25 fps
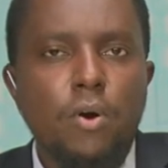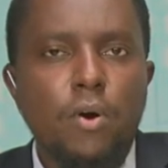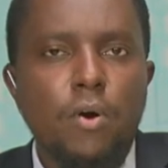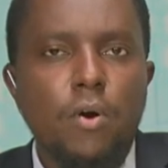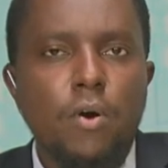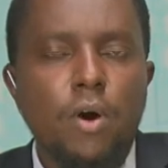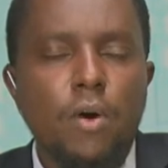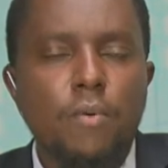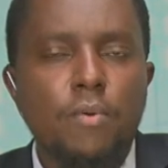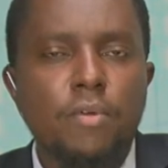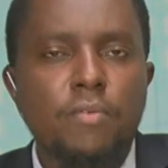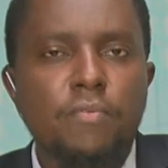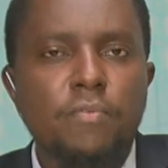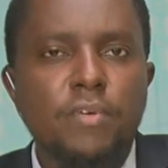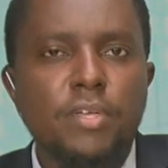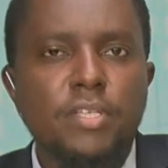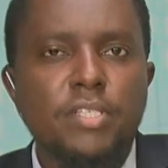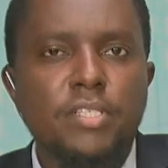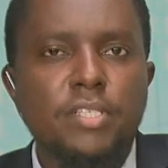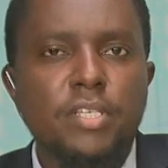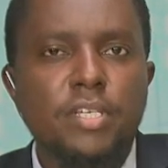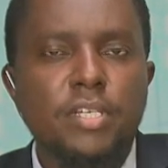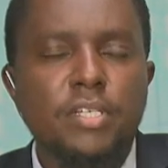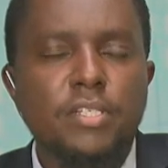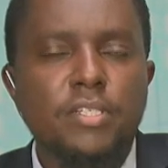or are we
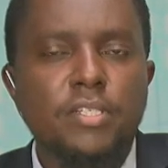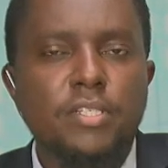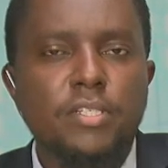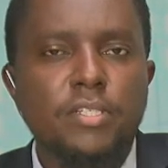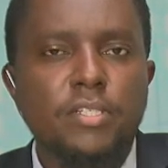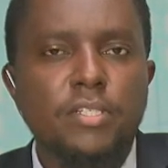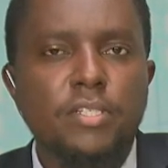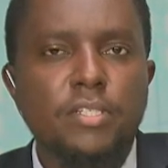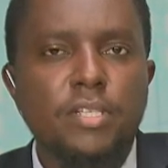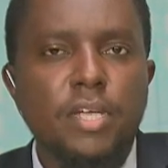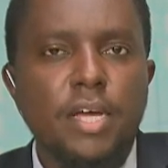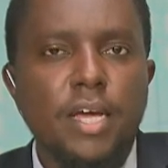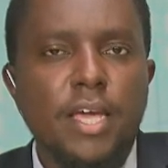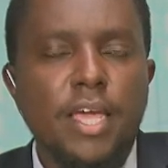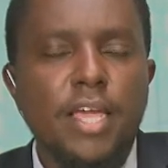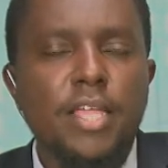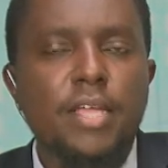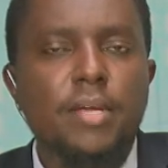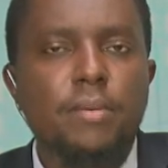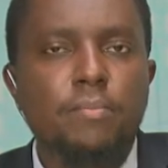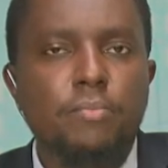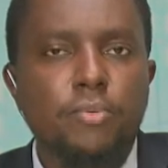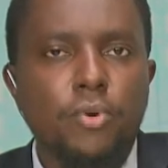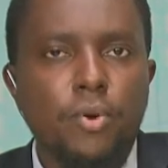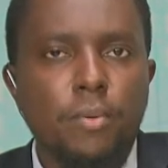facing just a
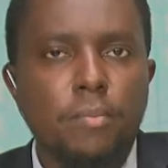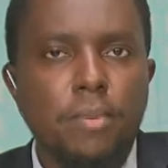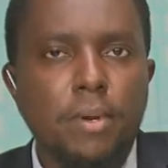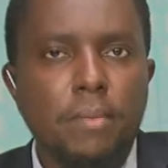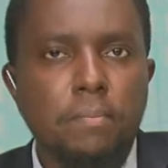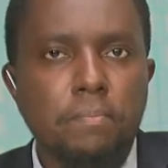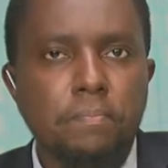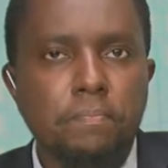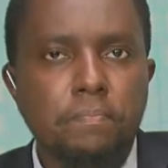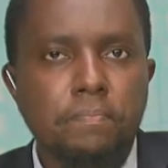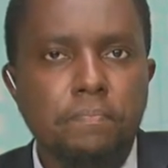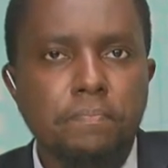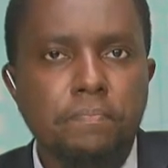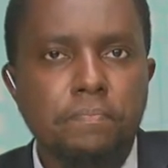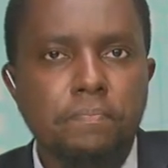Kenyan problem?